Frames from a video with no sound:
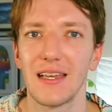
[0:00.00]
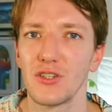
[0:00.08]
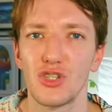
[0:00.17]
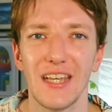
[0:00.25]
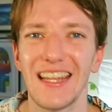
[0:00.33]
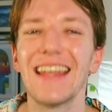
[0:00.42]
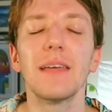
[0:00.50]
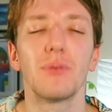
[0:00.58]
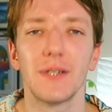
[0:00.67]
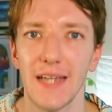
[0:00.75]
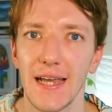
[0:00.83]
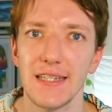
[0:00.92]
shed any
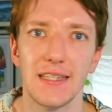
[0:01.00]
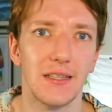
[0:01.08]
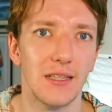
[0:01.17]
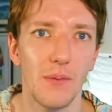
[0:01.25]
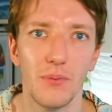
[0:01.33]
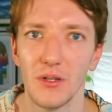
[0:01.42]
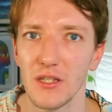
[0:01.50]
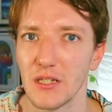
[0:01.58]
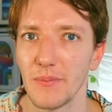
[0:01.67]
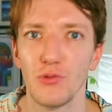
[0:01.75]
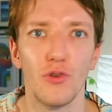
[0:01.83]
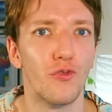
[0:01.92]
pretense at
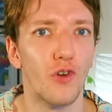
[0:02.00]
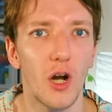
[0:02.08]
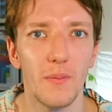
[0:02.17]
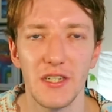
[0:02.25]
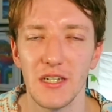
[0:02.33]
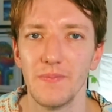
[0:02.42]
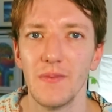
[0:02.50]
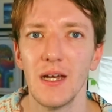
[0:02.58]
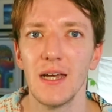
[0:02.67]
liberalism, at reformism,